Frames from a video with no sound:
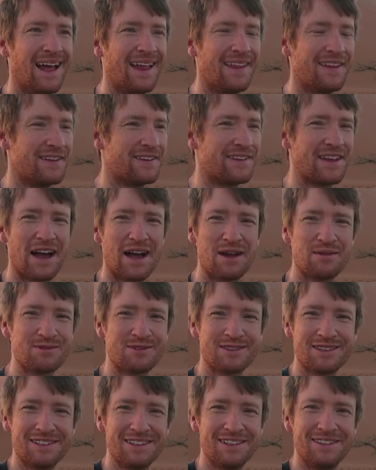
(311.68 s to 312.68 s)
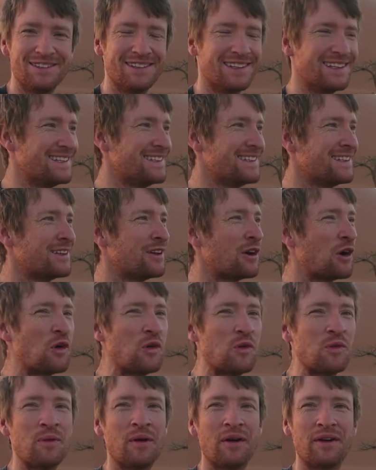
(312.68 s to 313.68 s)
and there's absolutely
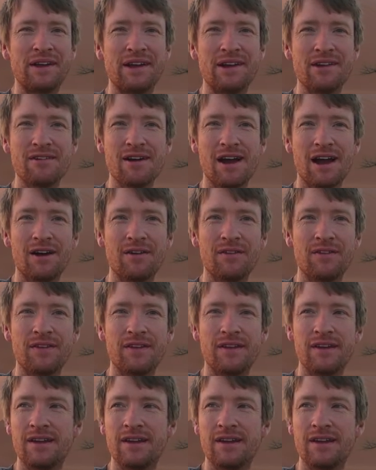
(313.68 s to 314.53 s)
nobody around.